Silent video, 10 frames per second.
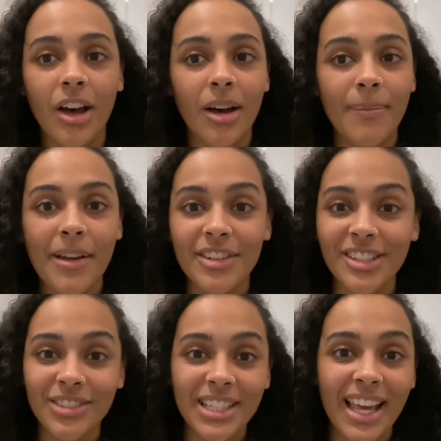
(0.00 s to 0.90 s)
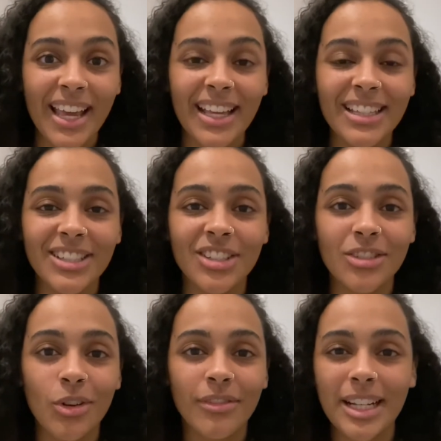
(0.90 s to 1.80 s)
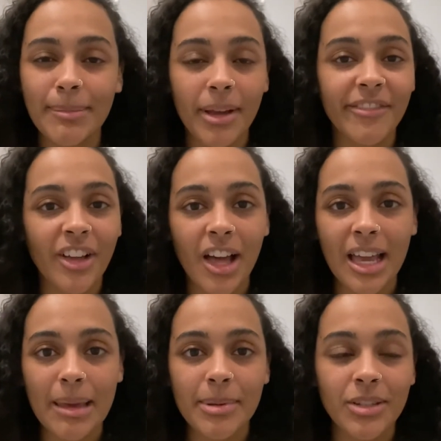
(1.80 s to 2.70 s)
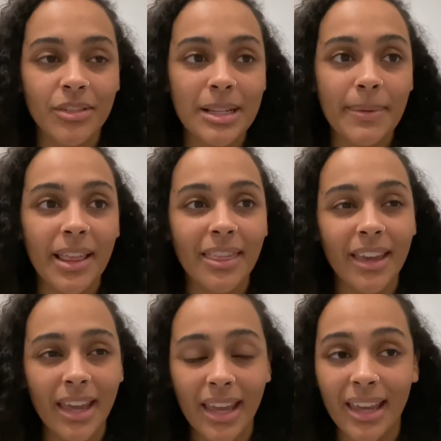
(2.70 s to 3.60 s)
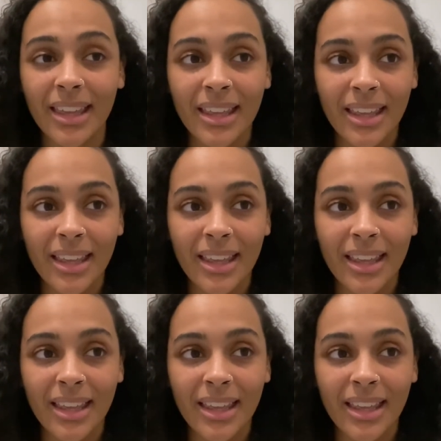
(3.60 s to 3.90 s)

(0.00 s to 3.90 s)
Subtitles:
every single day, it's just not really my vibe, it's not really my thing.